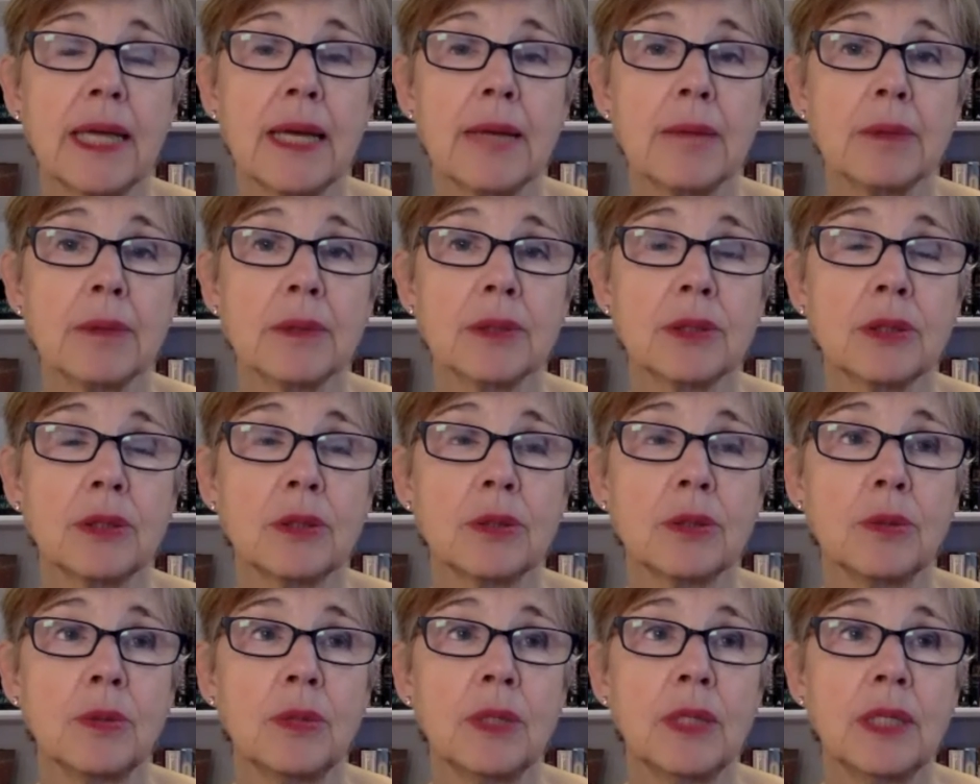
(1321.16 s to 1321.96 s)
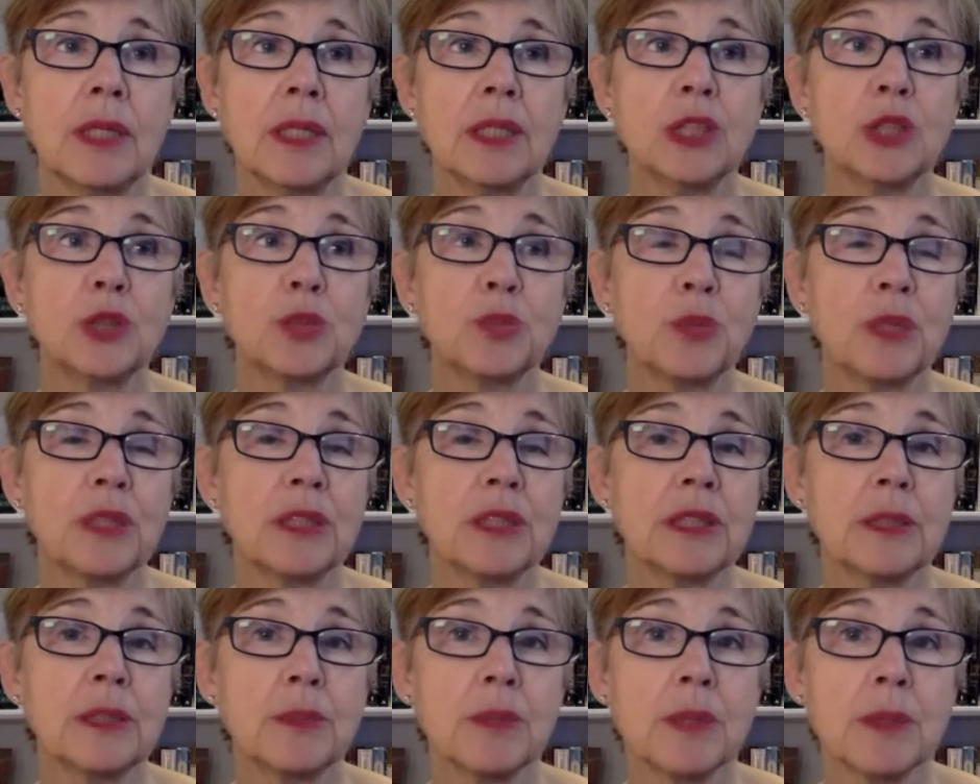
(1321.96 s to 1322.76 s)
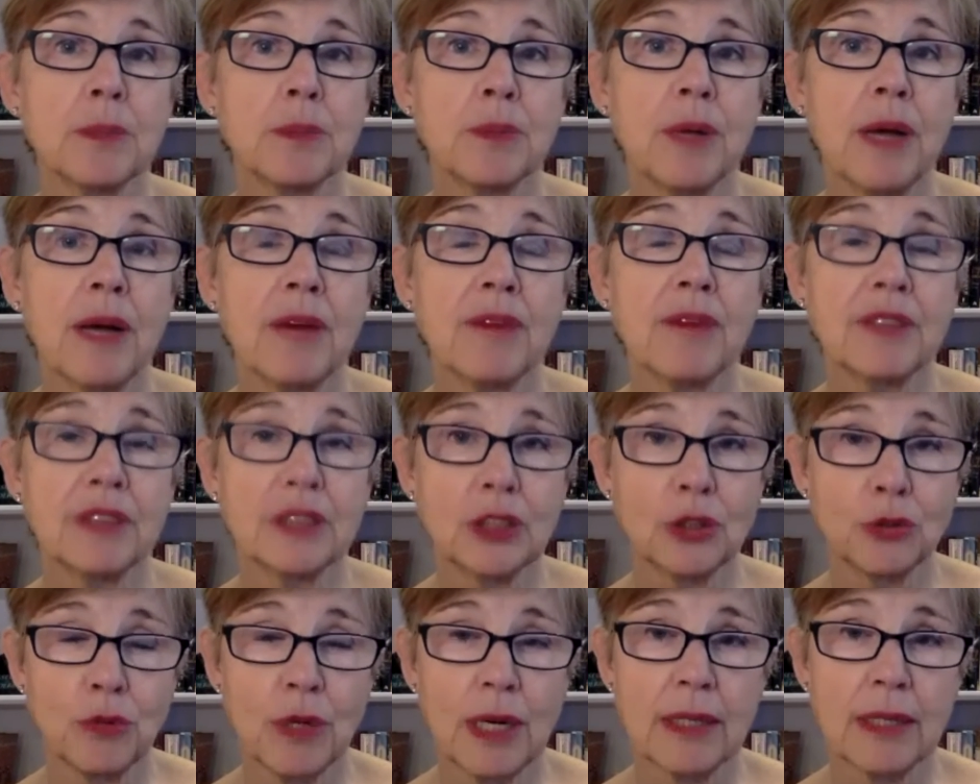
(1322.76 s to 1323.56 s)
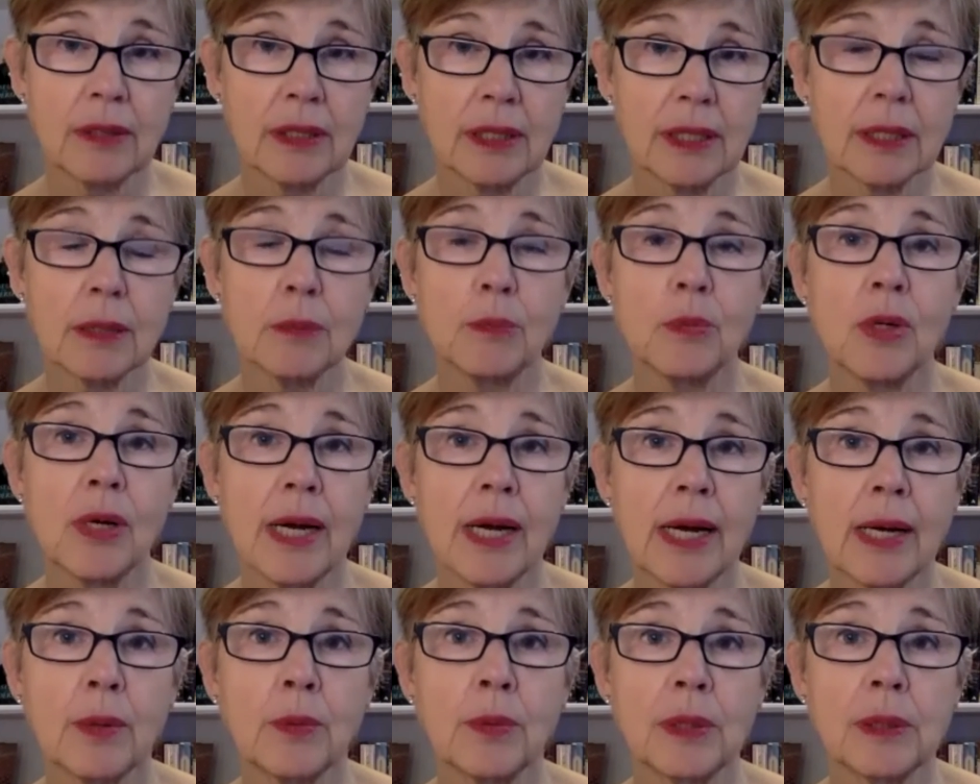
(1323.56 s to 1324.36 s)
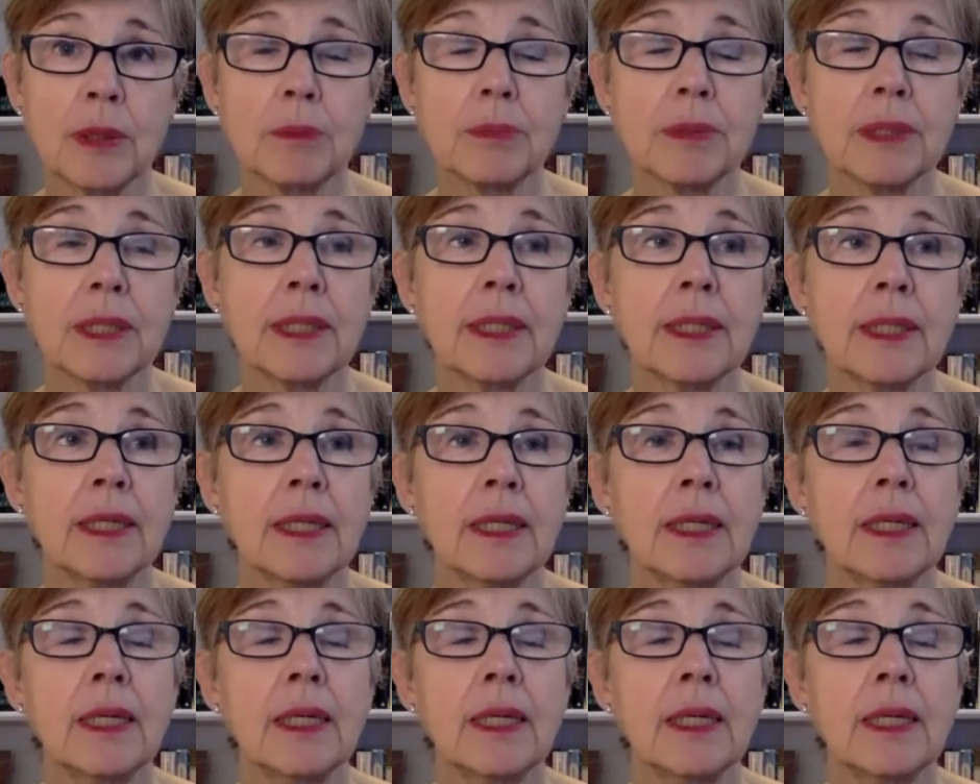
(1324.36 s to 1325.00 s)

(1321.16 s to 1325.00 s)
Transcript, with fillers: able to spread some of the profits around a little more equitably.